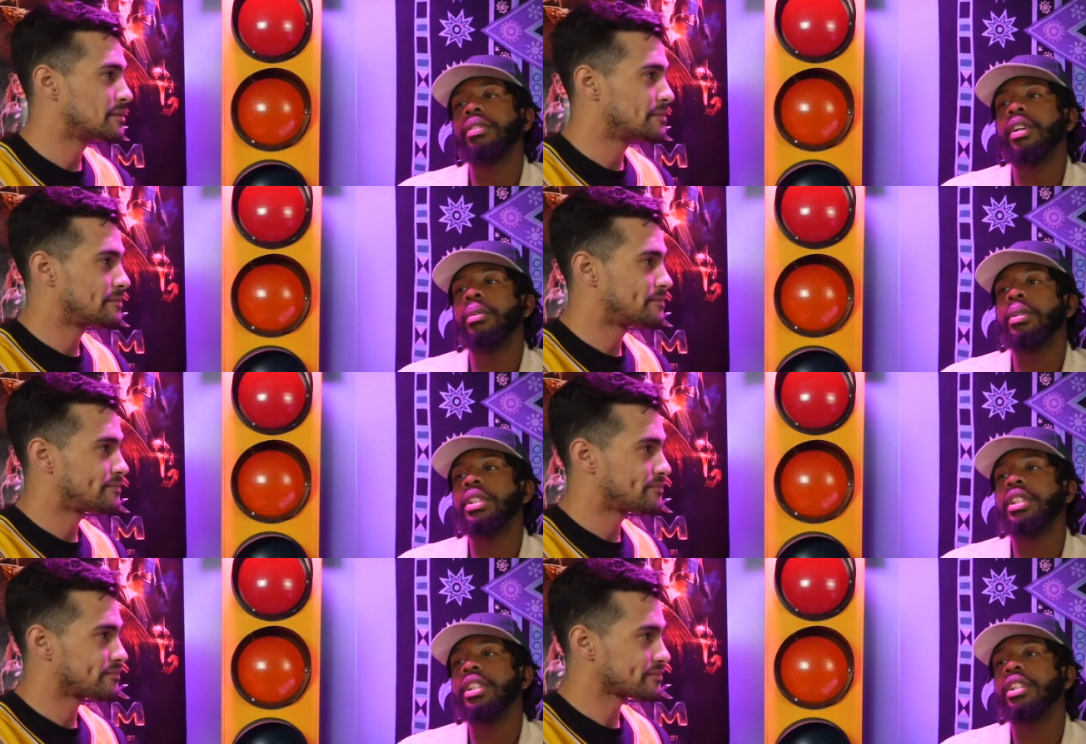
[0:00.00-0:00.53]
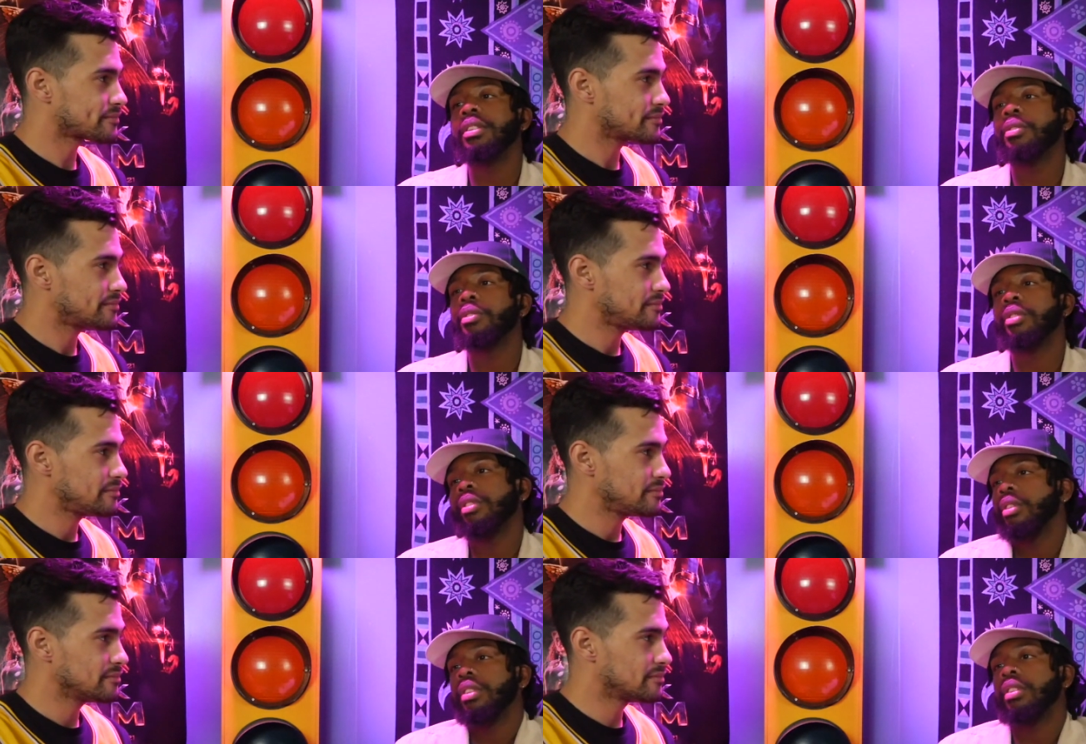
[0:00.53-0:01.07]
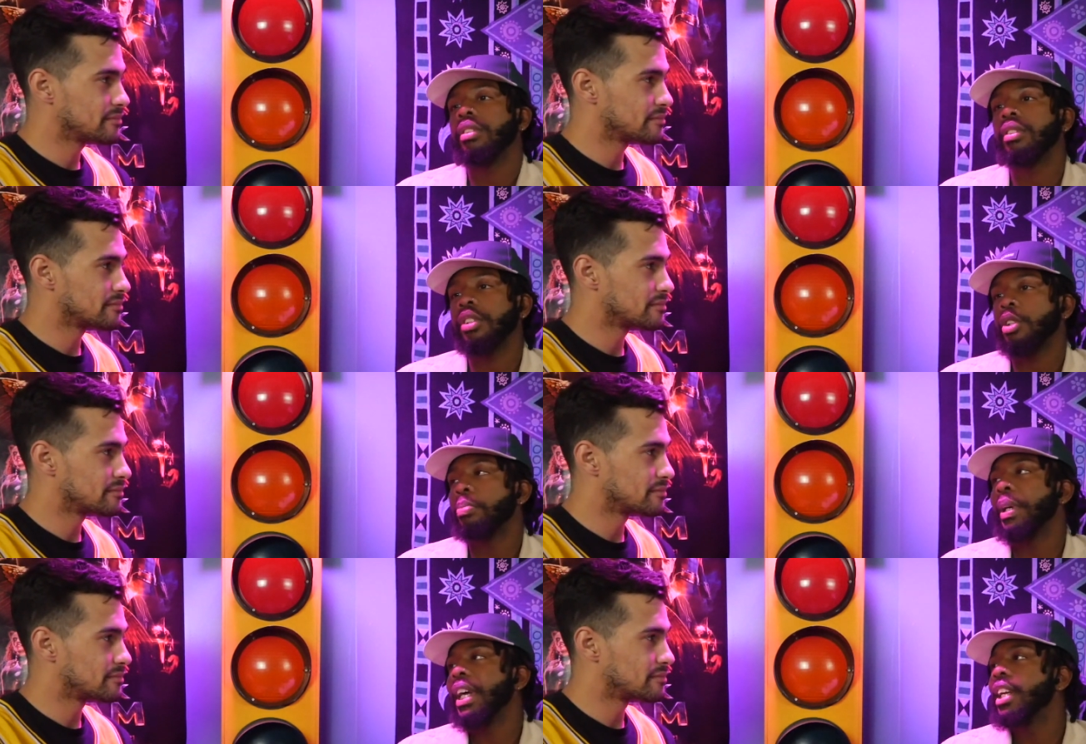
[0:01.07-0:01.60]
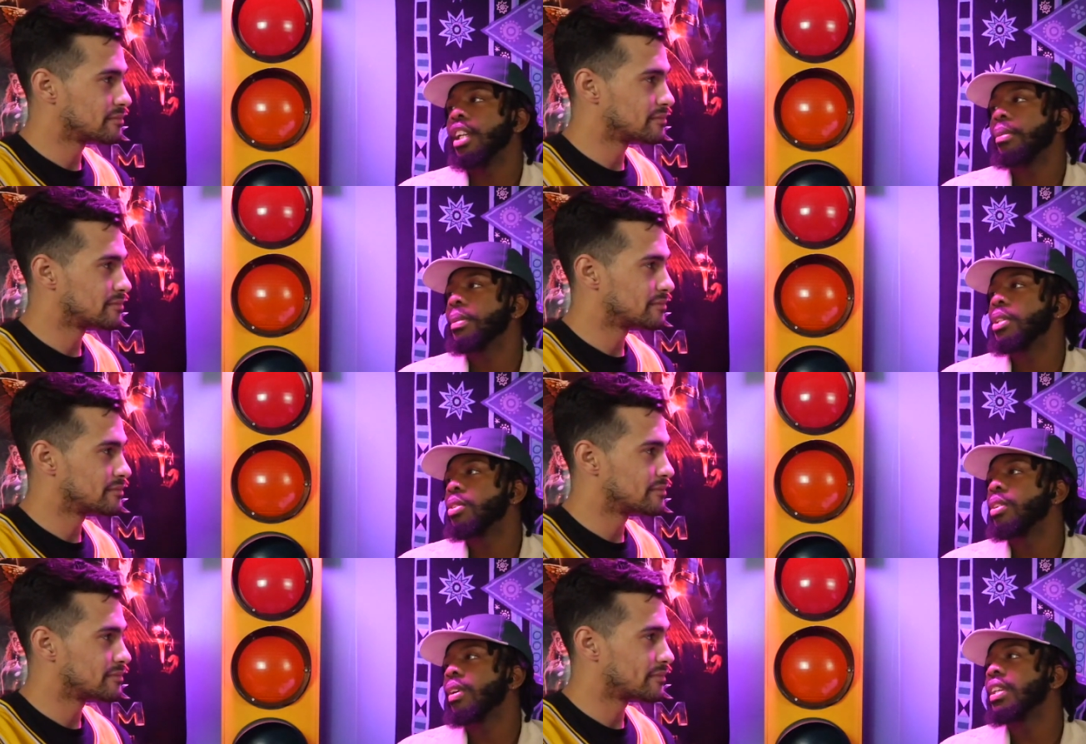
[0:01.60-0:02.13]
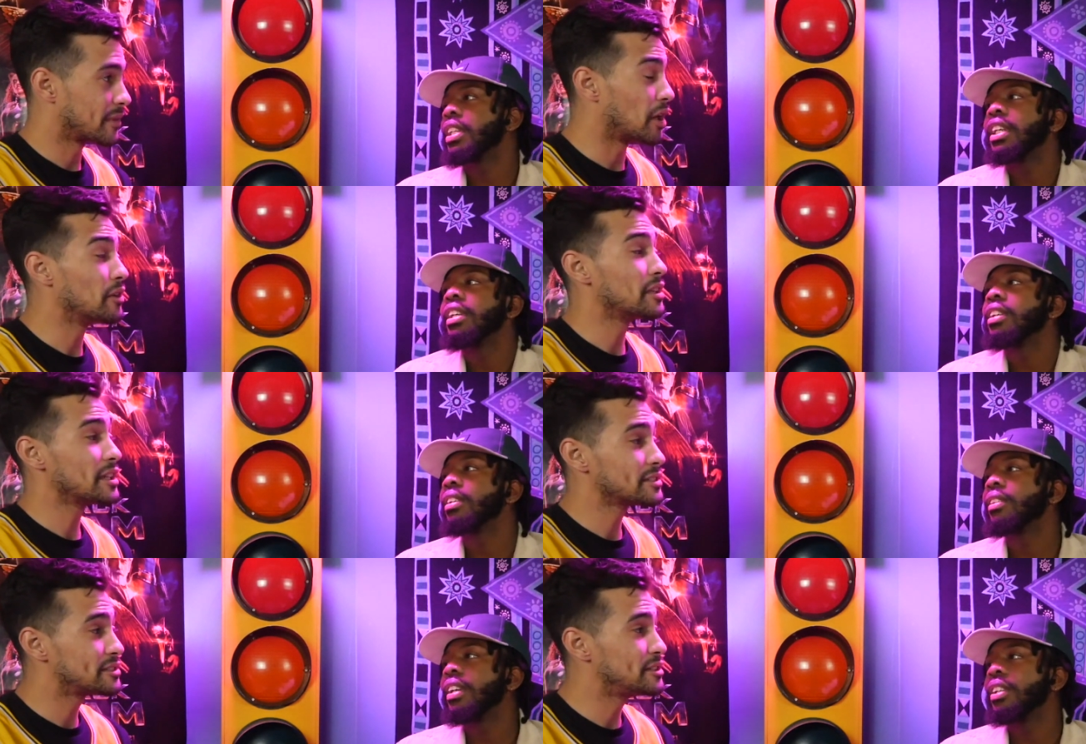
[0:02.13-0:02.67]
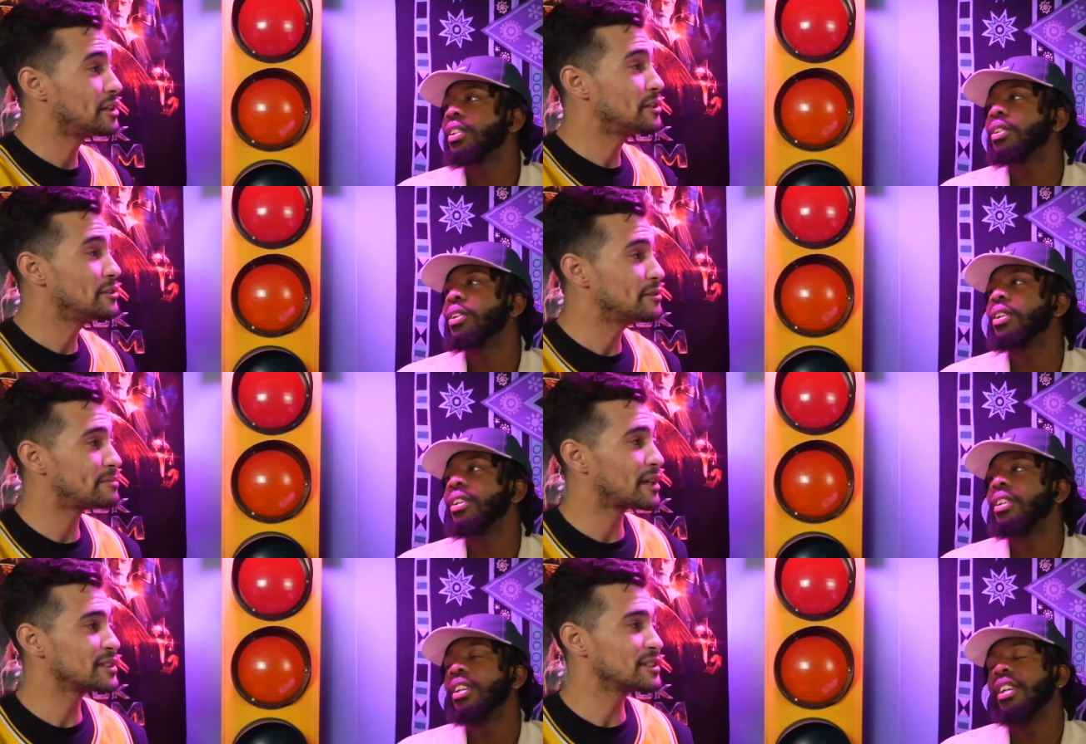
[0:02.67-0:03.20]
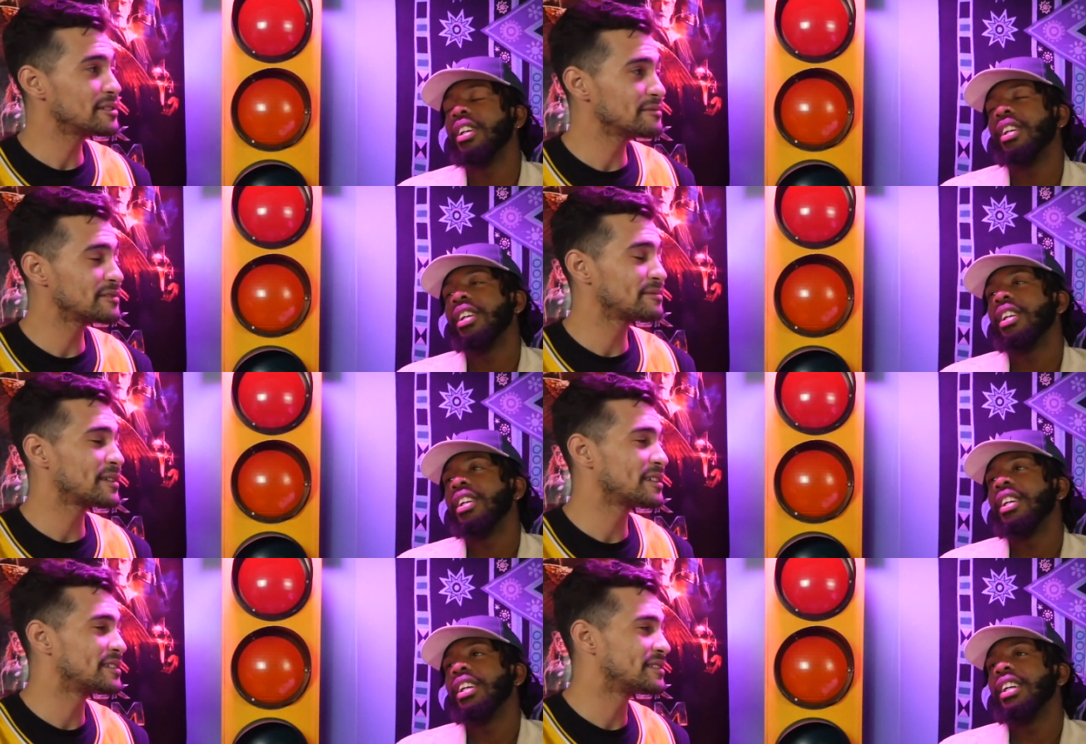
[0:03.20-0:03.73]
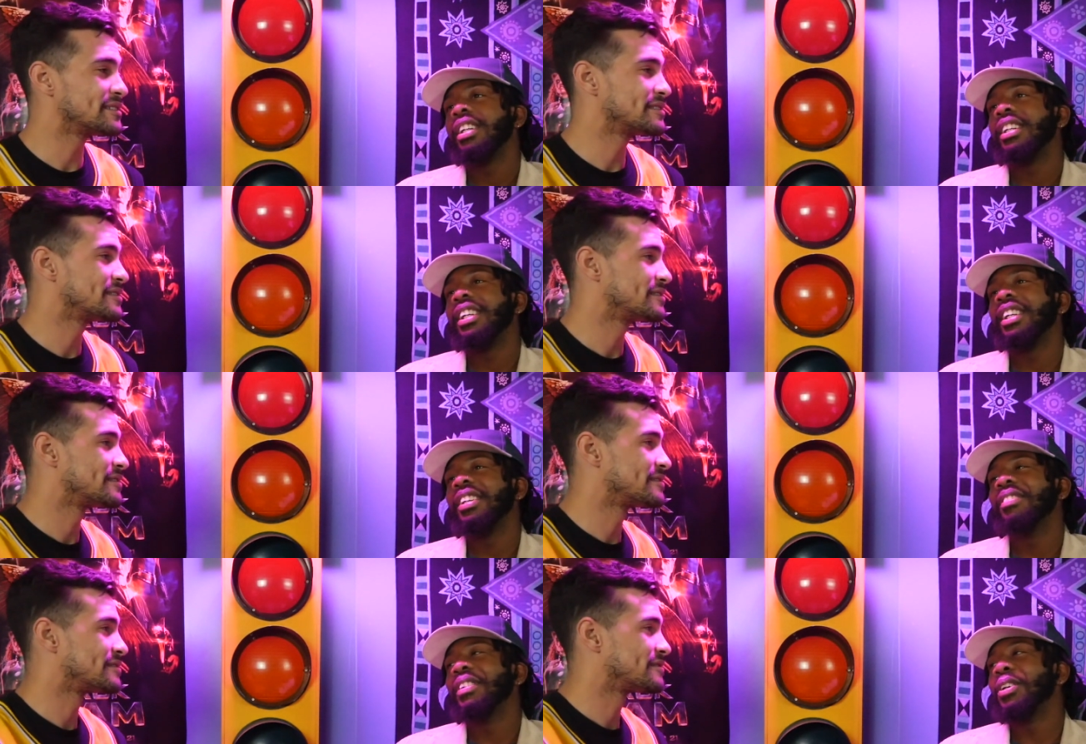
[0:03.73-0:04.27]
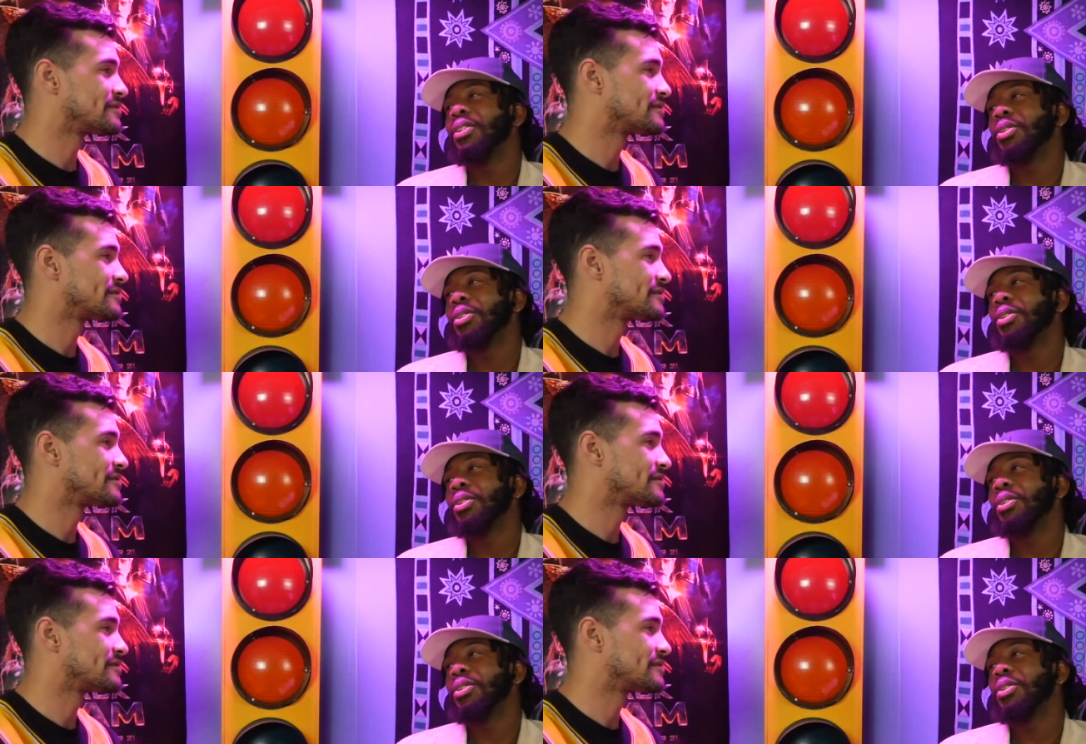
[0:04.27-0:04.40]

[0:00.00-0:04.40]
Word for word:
Speaker 1: I went to Spann Elementary right there. Oh, that's dope. The
Speaker 2: I love Spann.
Speaker 1: Then middle